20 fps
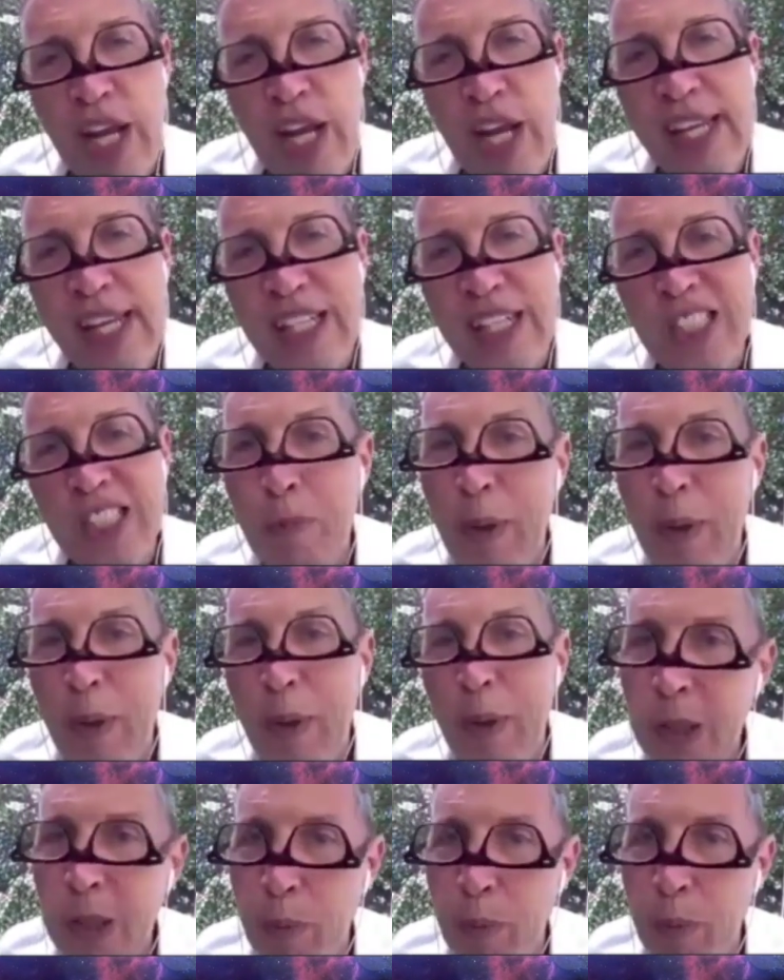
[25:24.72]
inventing a
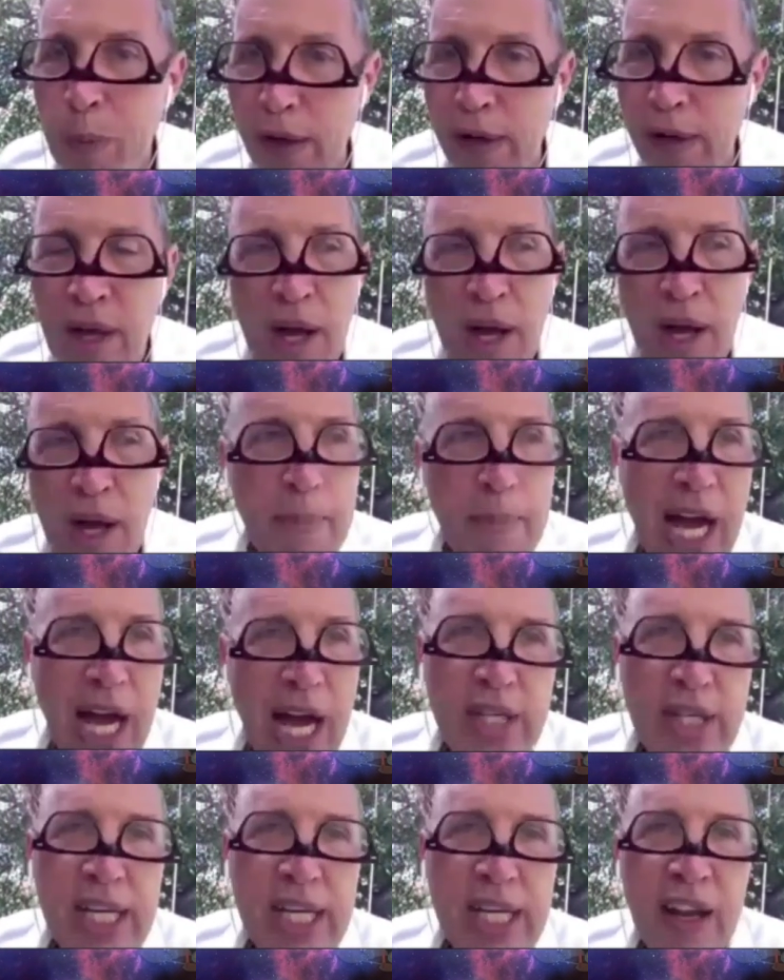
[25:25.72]
space sport.
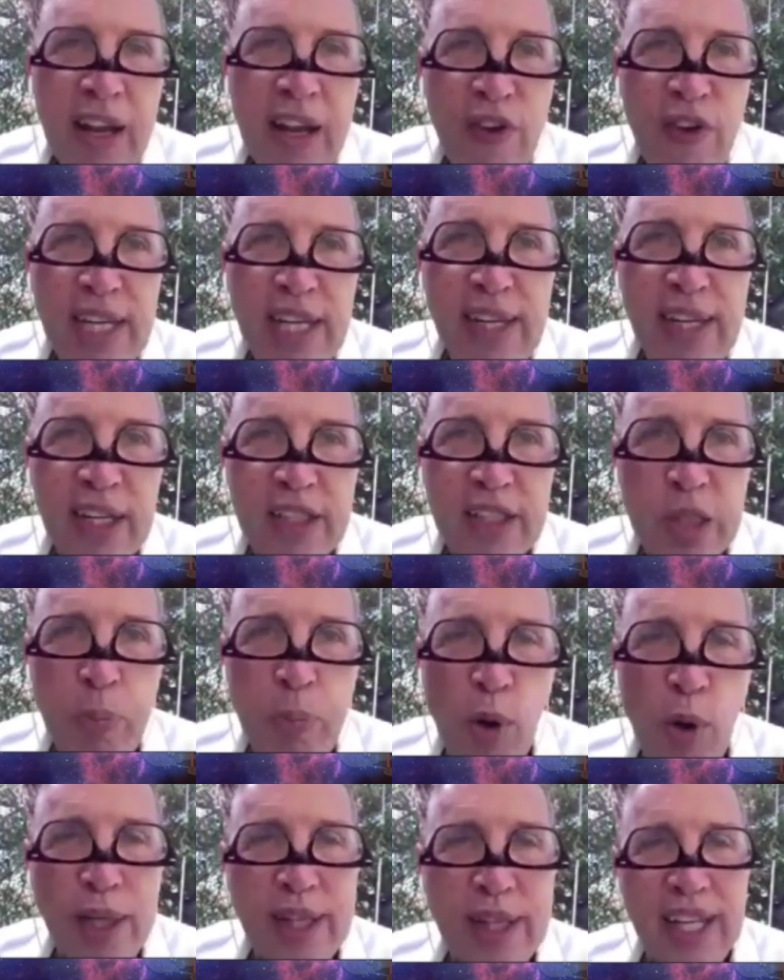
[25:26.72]
Imagine inventing a
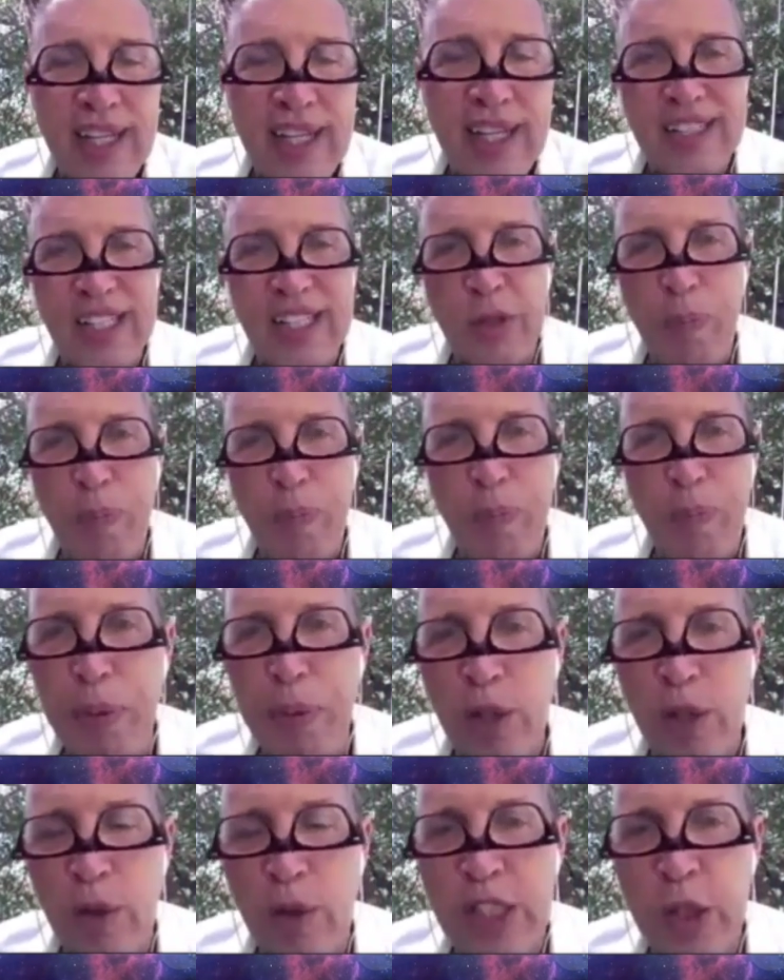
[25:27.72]
sport that is as
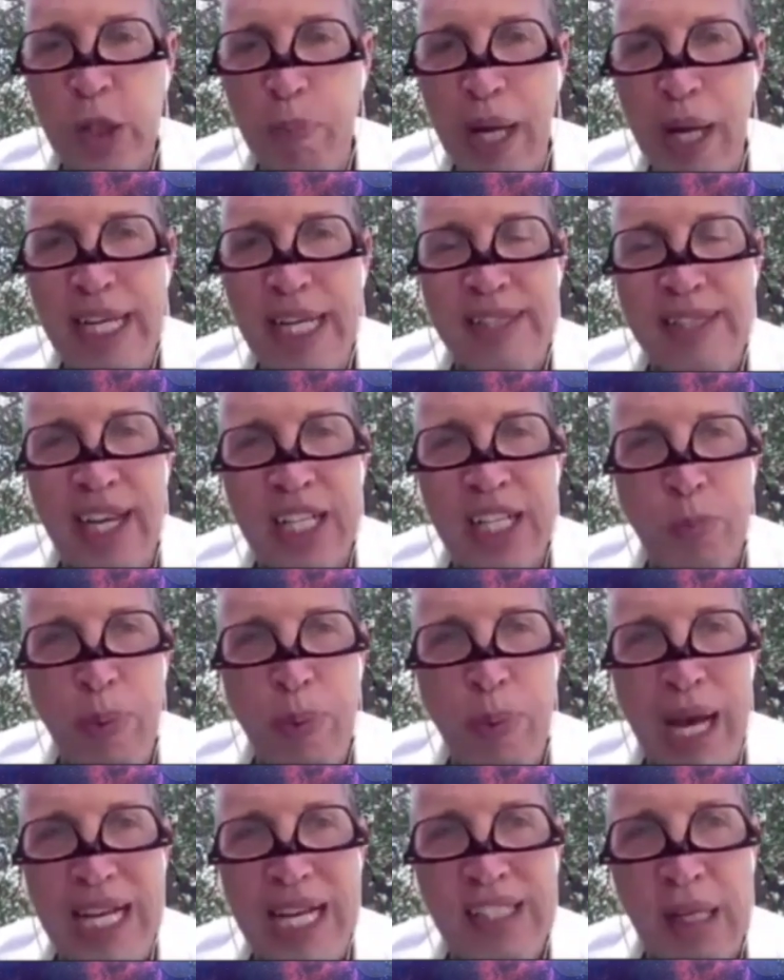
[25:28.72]
popular in space as
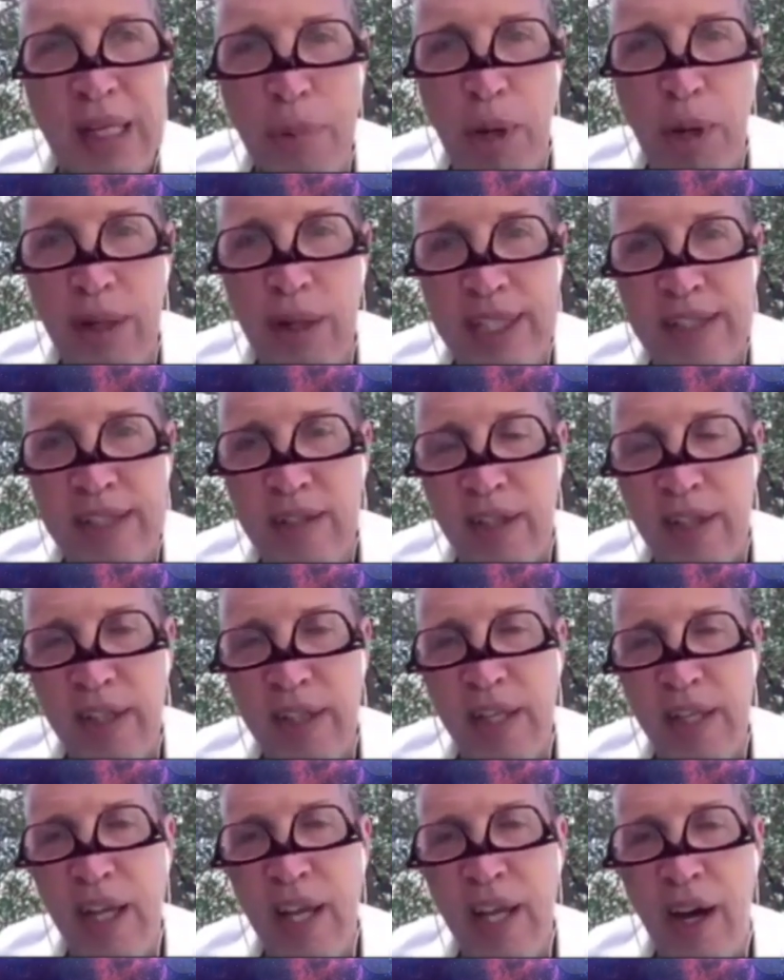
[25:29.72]
basketball is on
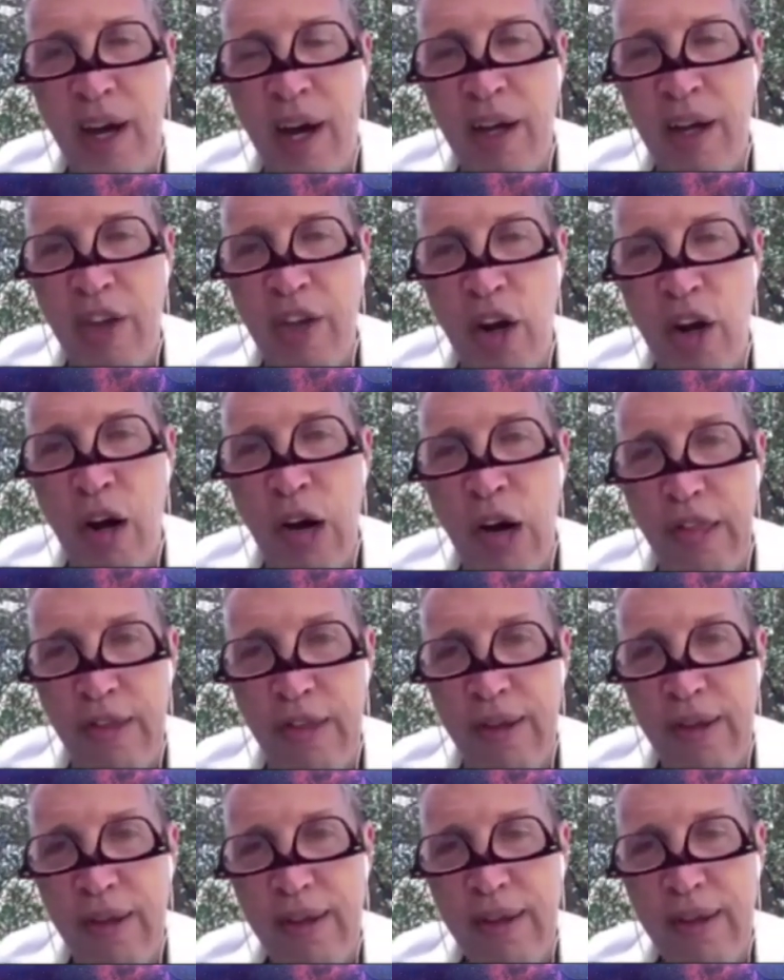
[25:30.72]
the
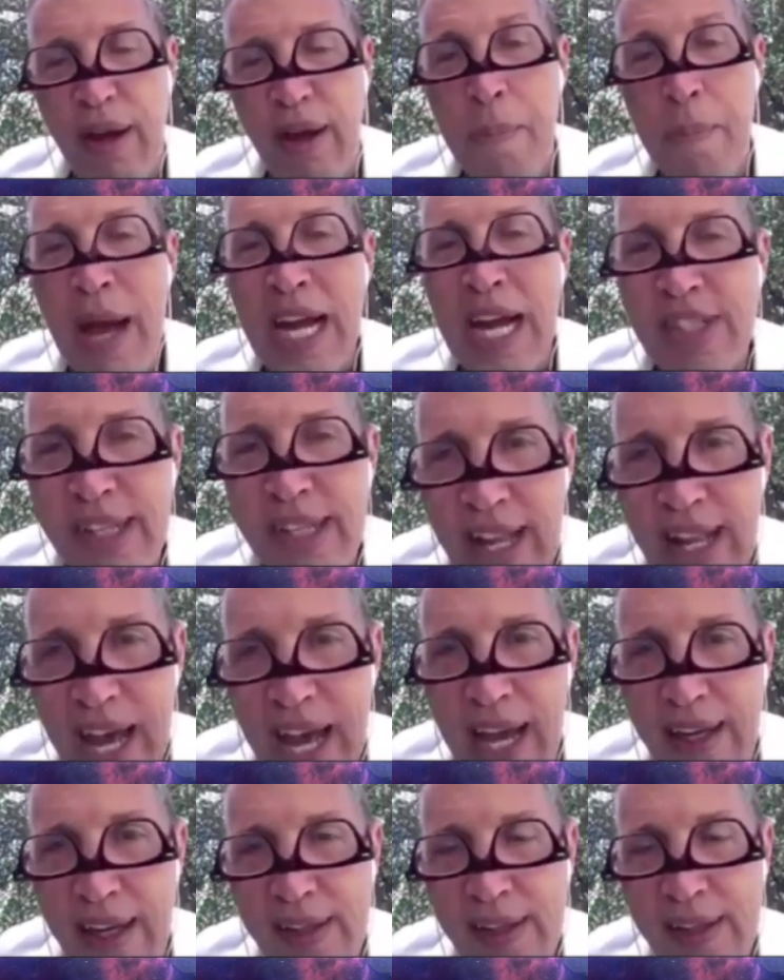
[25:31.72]
Earth. Imagine
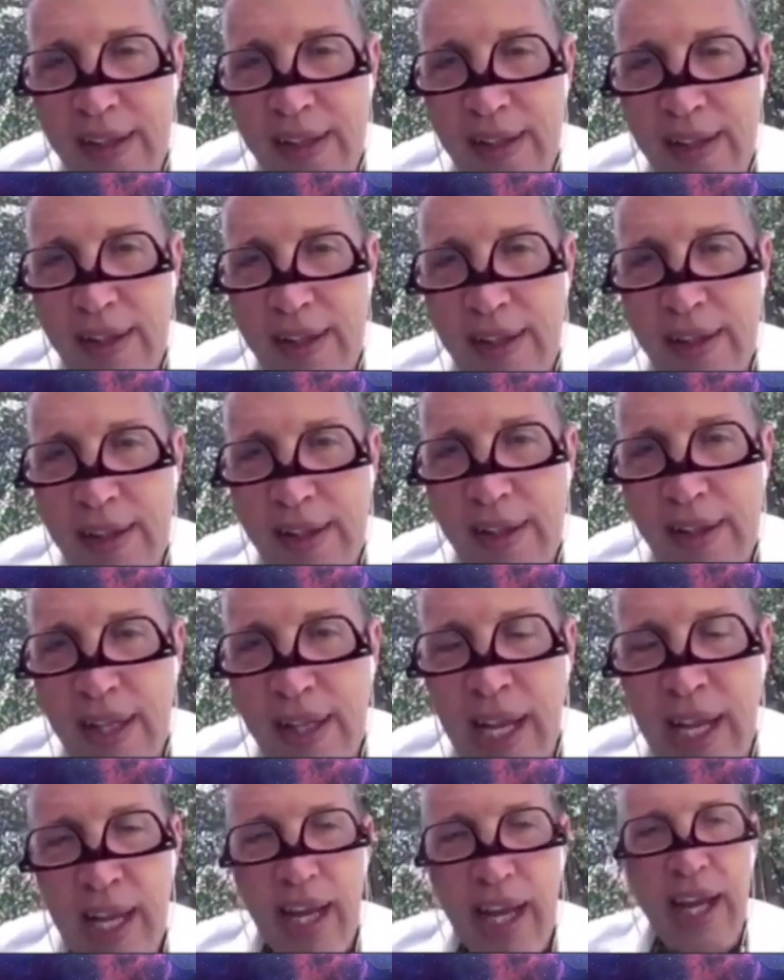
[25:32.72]
that.
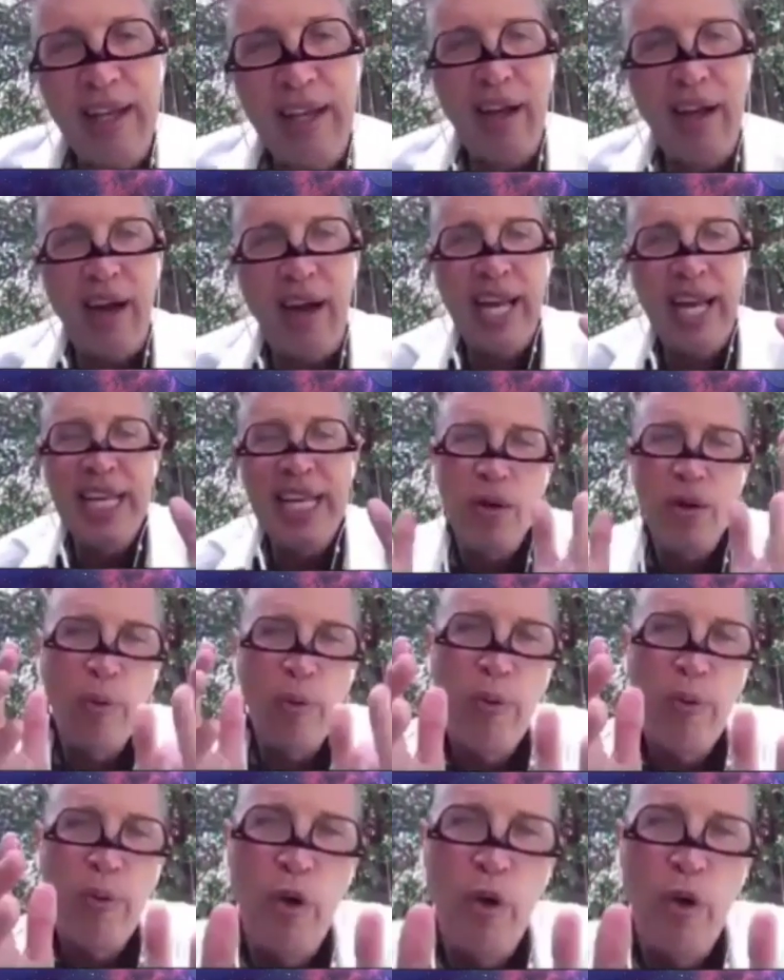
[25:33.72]
And in the
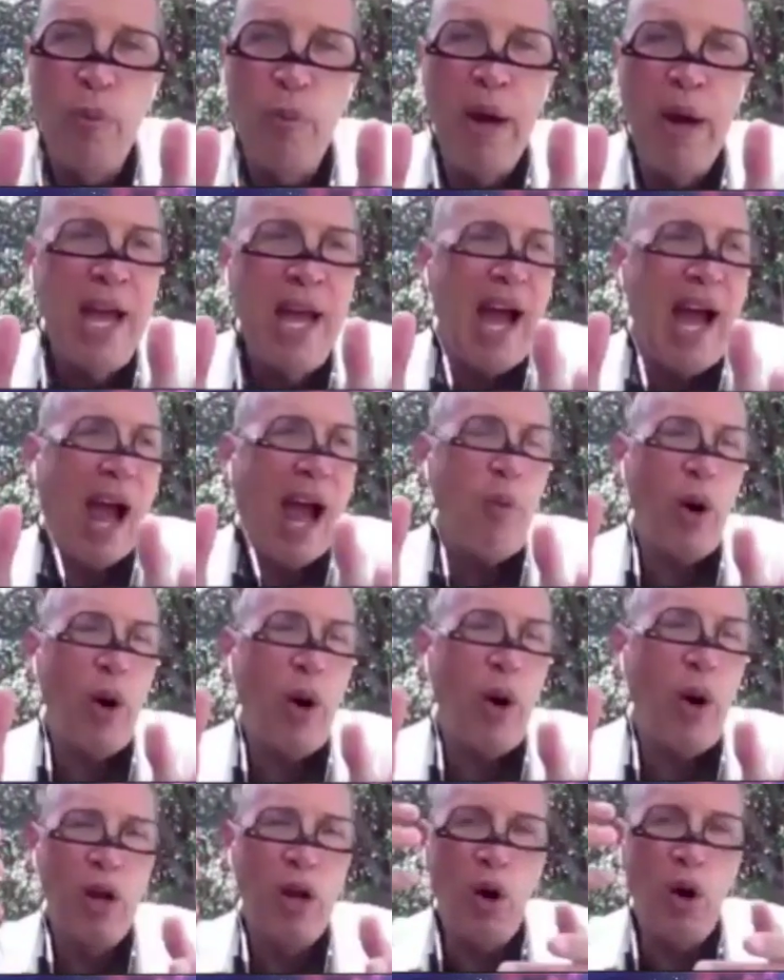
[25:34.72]
room, I
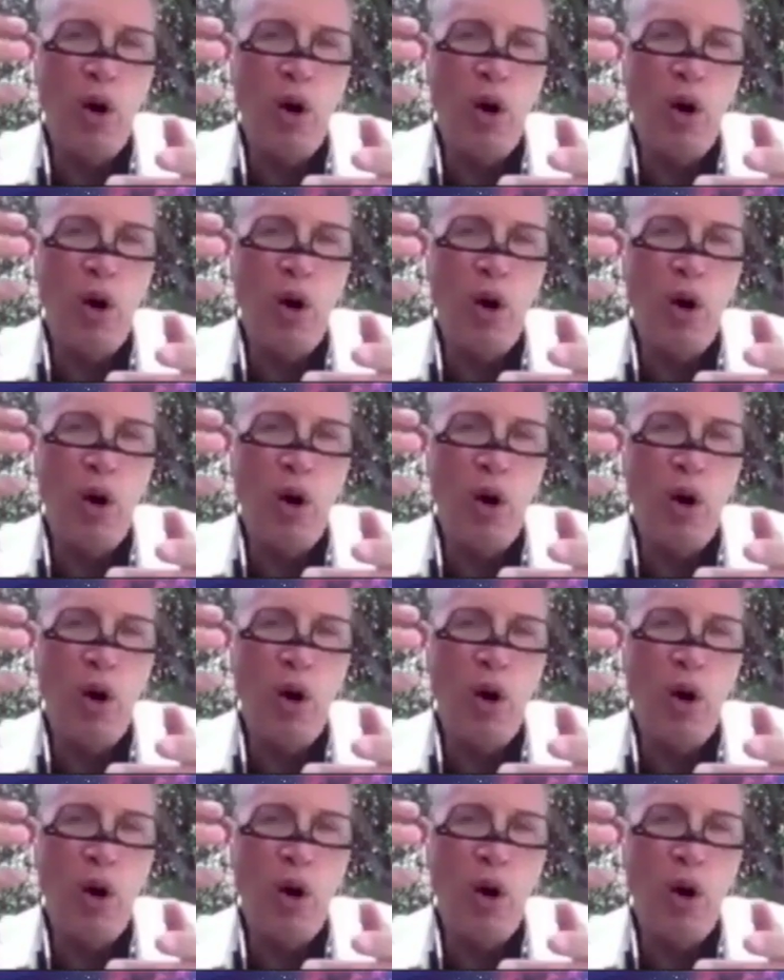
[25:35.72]
want you